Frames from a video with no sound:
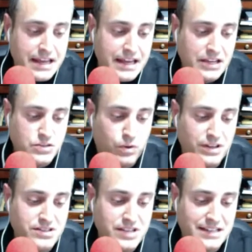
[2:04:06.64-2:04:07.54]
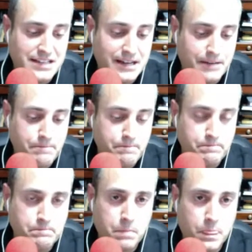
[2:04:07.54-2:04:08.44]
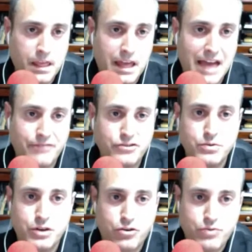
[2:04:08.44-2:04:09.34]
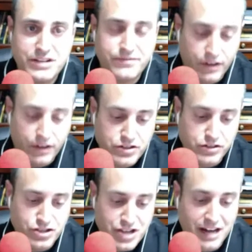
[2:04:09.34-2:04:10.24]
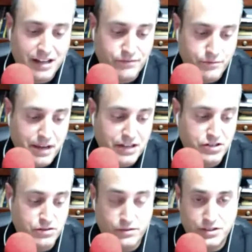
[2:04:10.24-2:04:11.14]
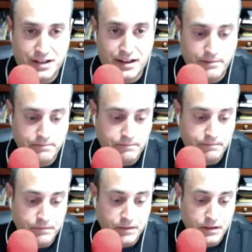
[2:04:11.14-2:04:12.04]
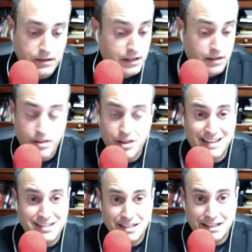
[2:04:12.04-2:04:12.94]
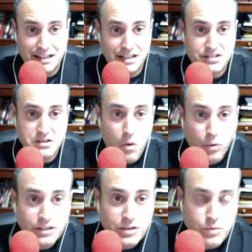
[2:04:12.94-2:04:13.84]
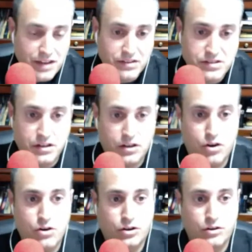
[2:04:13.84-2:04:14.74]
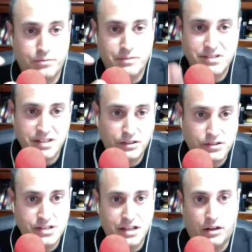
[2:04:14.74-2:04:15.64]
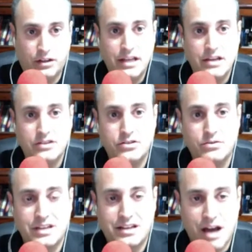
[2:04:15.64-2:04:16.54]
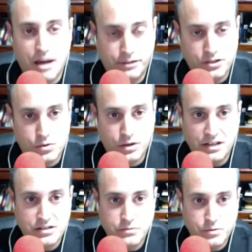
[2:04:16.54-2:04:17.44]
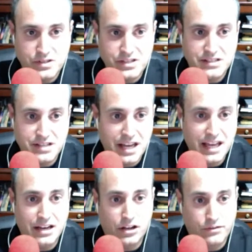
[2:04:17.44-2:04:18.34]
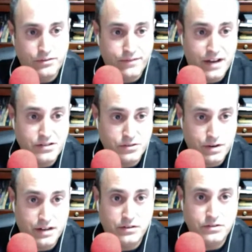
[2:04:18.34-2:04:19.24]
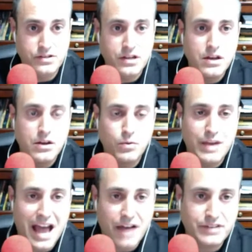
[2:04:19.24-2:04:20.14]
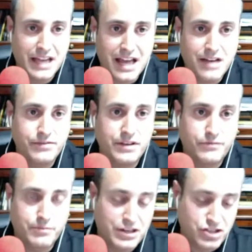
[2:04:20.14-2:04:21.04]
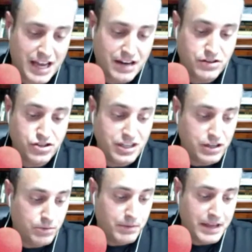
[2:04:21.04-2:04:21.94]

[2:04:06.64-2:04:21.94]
it's ones that um, have to increase functional genetic information over time. That's it. It's the only way it's going to occur to go from a single cell to the complex organisms we see today and all of the fossil records. We have to have information added to the genome.